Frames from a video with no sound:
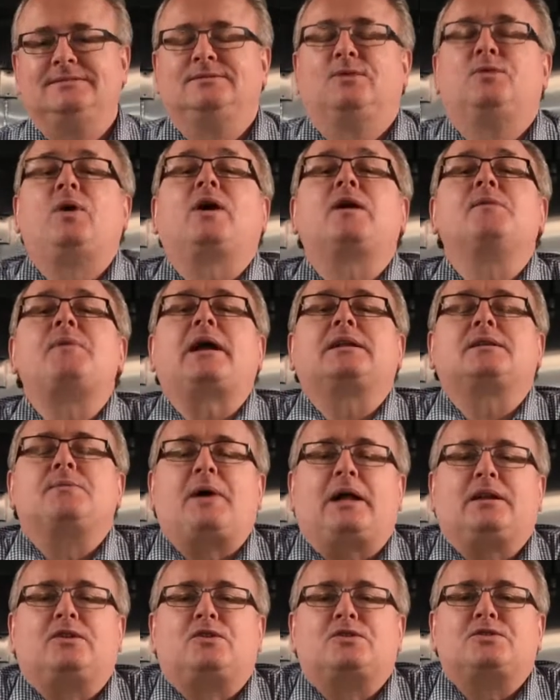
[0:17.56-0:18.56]
Welcome back to
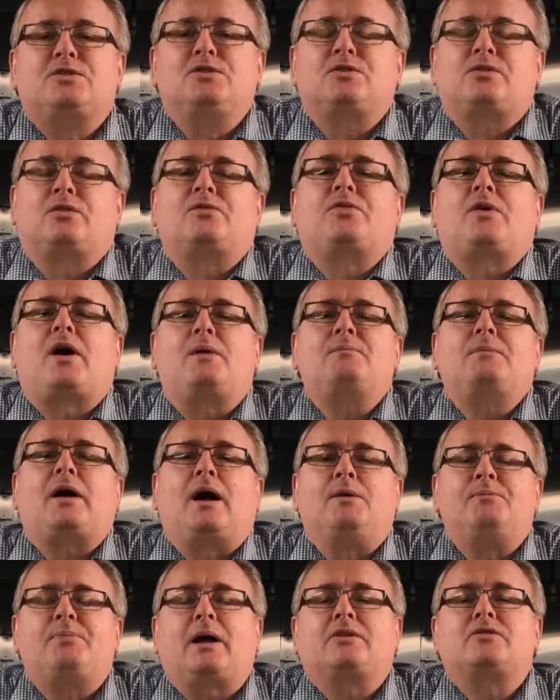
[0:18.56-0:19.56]
Baldor's News on the Farm.
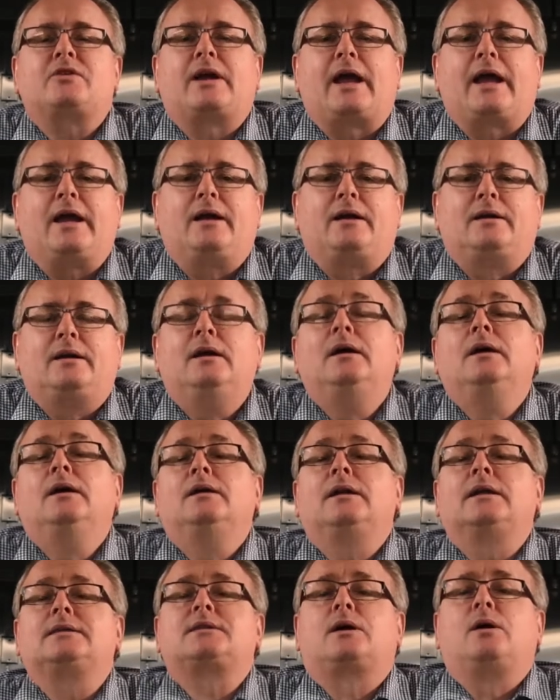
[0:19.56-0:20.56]
I'm Patrick AHERN.
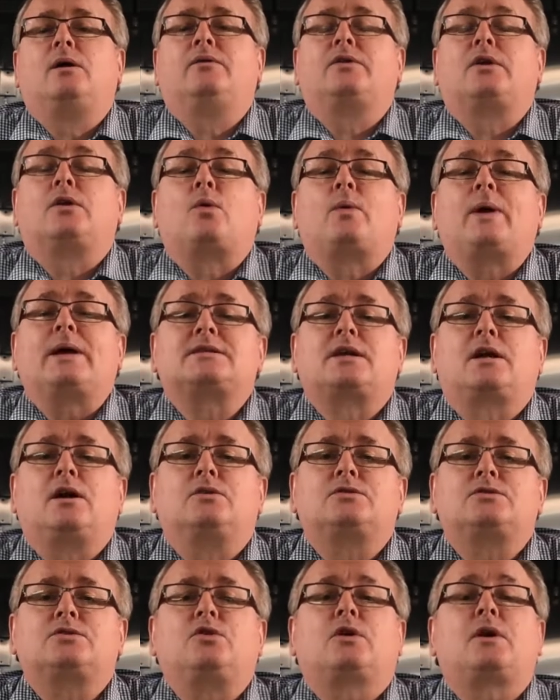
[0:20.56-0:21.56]
Let's go over to the West
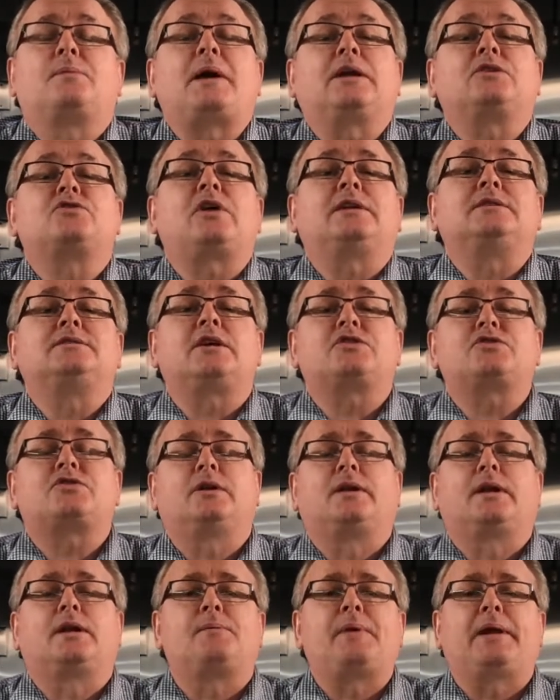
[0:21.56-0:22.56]
Coast, talk about transition a
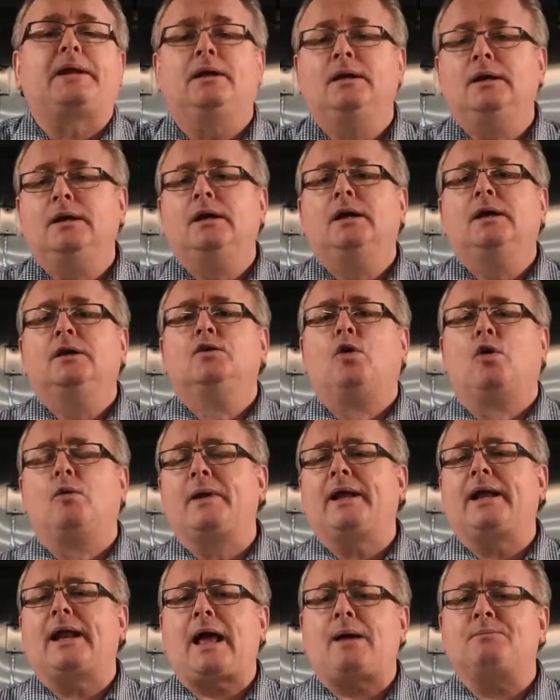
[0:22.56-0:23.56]
little bit.
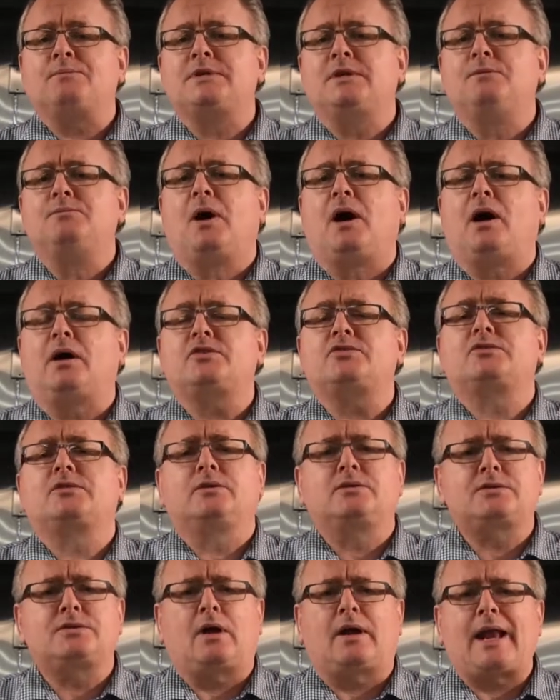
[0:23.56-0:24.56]
Normally it happens in March, so
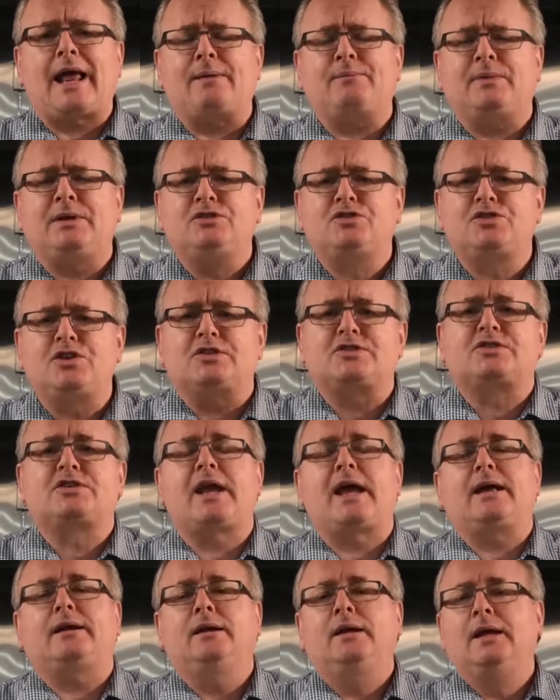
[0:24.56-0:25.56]
it's not happening just
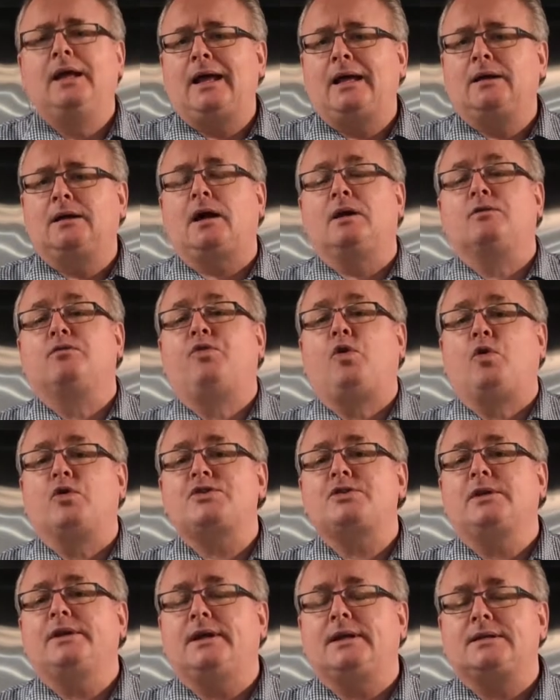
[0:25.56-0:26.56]
yet.
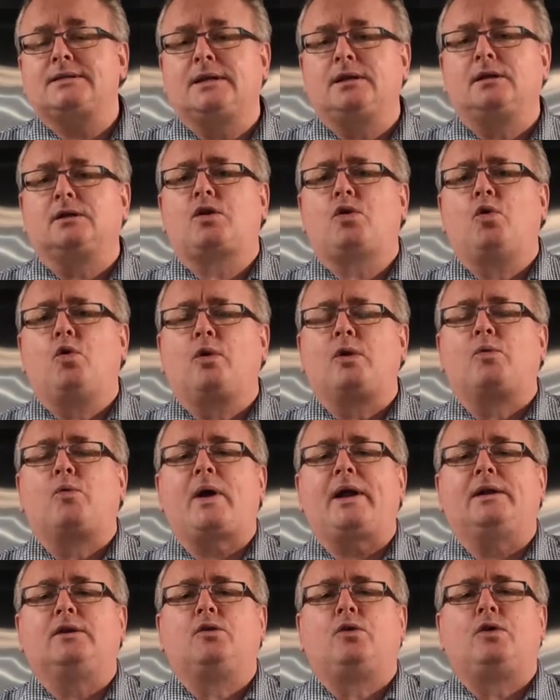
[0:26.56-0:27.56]
Unfortunately, it is a little cool and
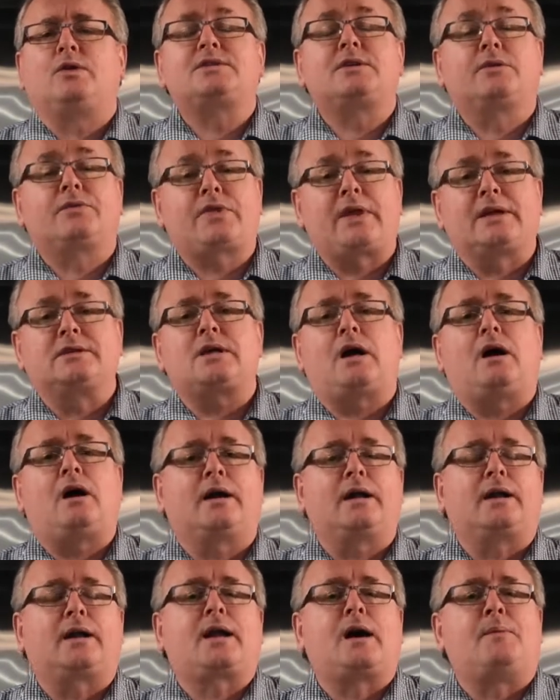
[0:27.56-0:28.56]
wet north, so things are
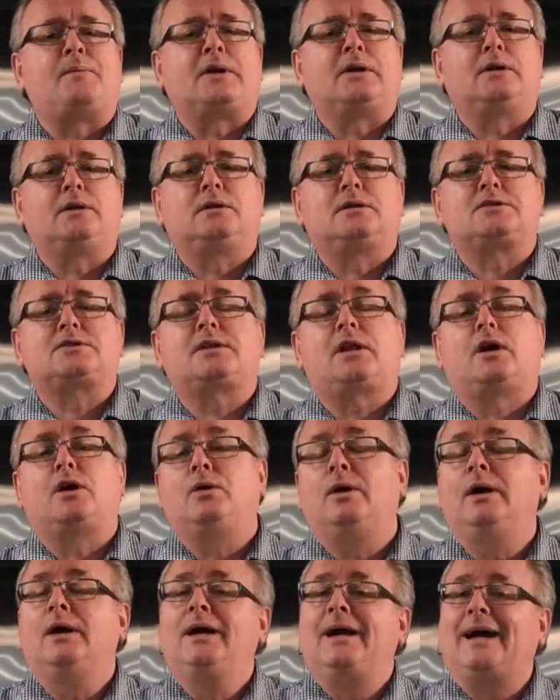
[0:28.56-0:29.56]
going to come on a little
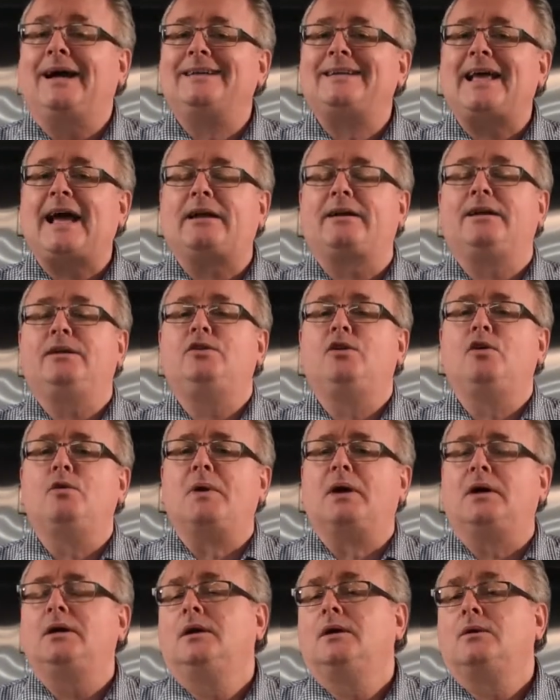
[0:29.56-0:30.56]
slow. And down in
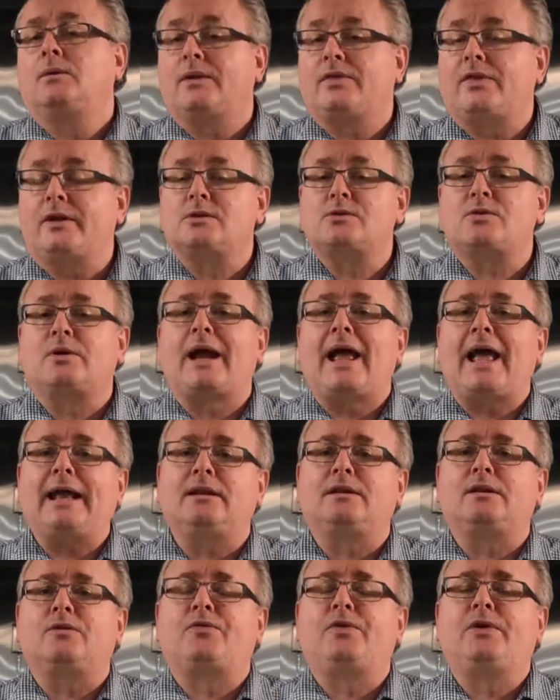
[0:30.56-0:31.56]
Yuma, where things were ahead
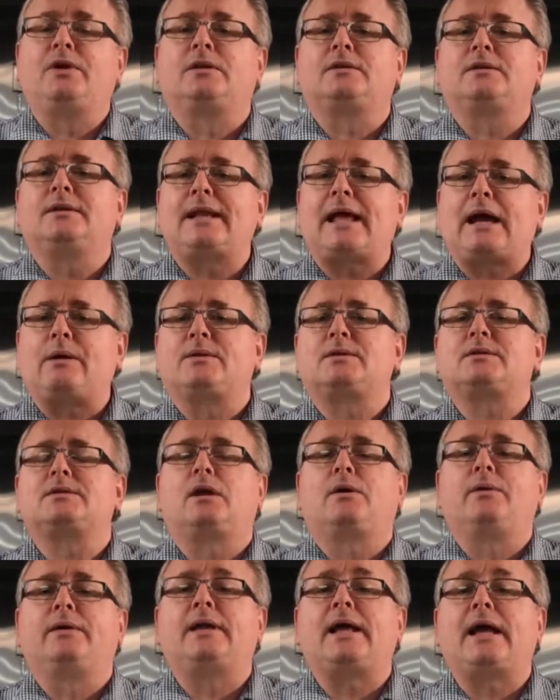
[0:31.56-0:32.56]
in the field, now it's
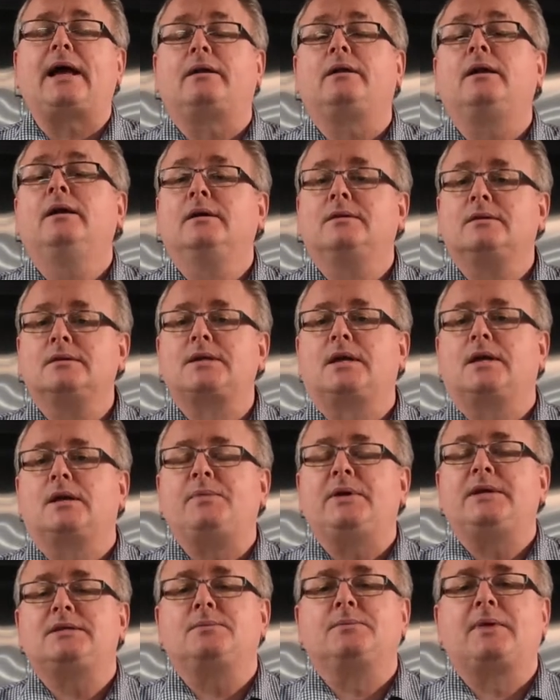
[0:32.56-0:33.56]
slowing down, there's going to
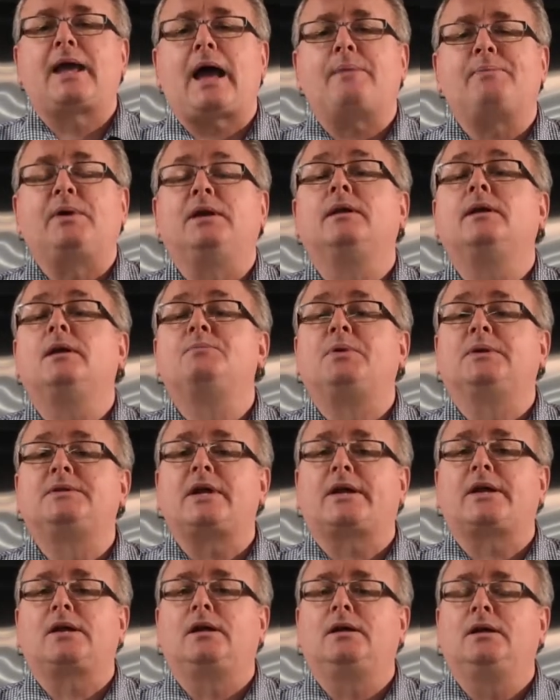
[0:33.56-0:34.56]
be some gapping. In
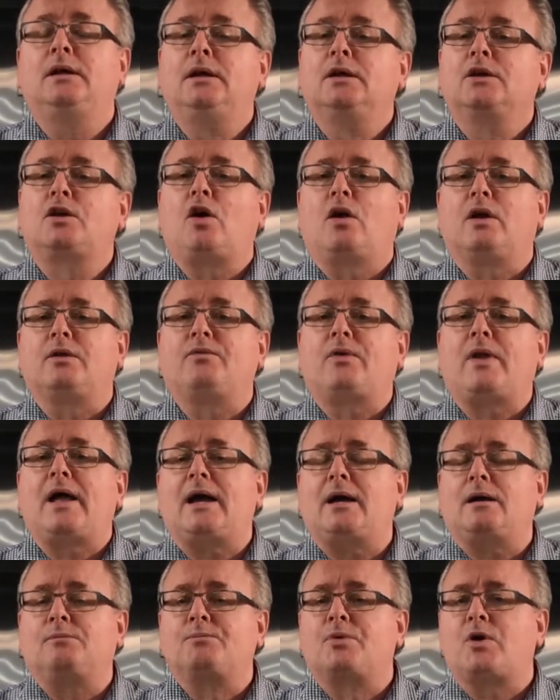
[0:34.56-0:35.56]
particular,
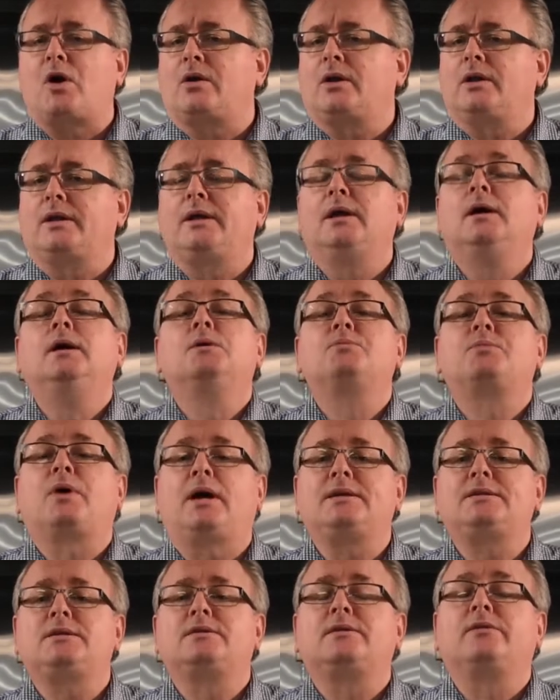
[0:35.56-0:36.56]
cauliflower and broccoli
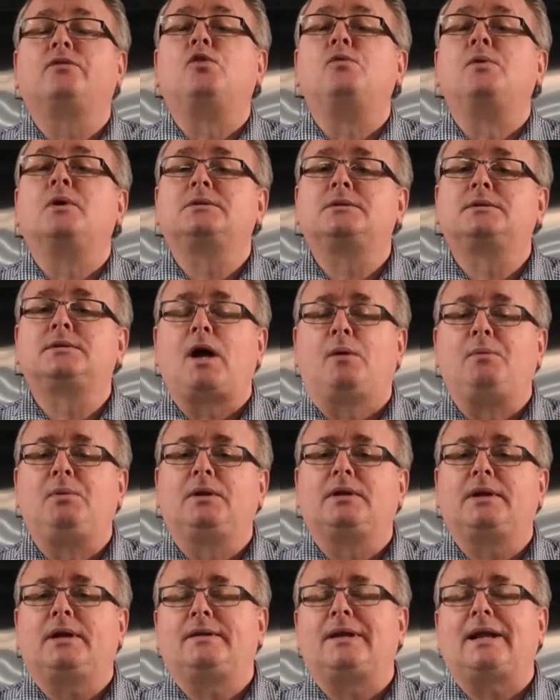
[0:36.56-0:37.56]
prices have almost
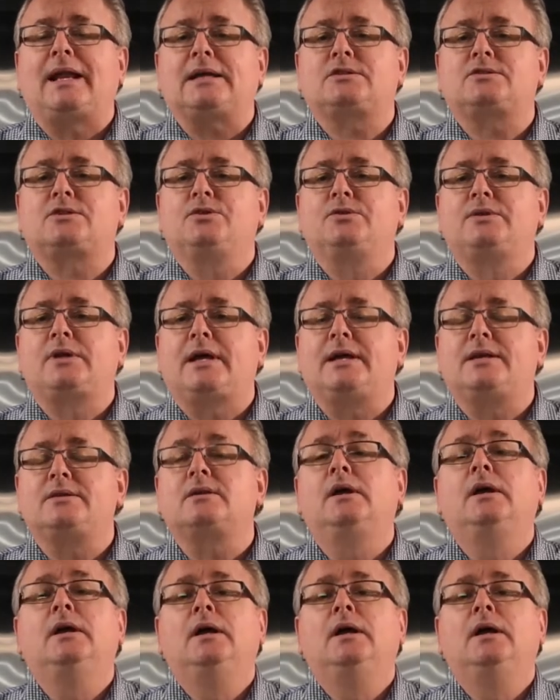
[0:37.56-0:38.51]
doubled in the last 2 days.